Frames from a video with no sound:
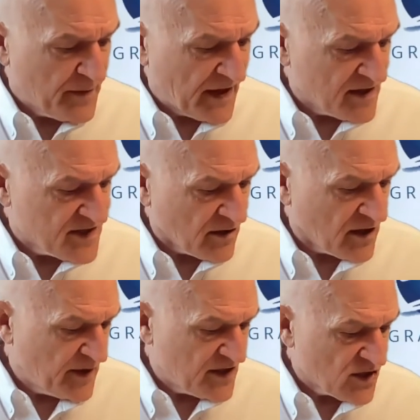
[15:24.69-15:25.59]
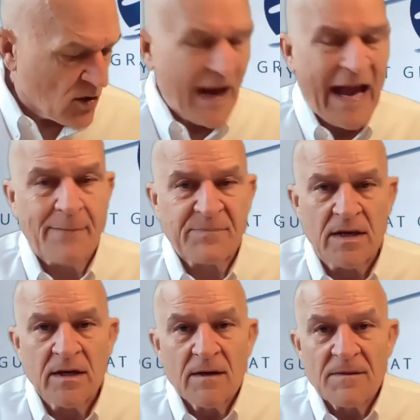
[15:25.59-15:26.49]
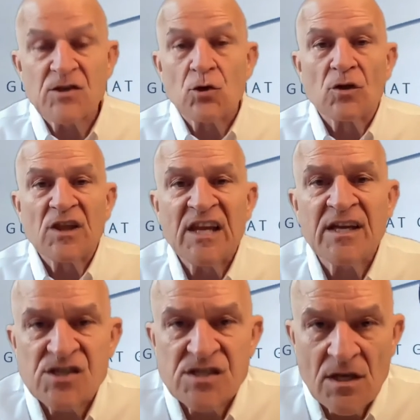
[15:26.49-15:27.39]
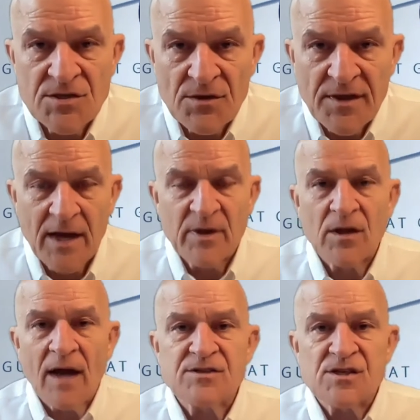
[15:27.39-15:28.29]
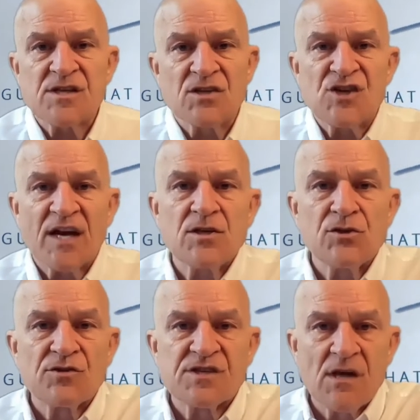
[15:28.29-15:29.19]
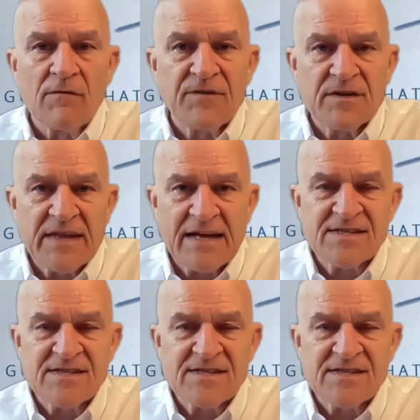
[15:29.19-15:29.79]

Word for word: because they're going to be so happy that you're listening to them and not just injecting yourself into that.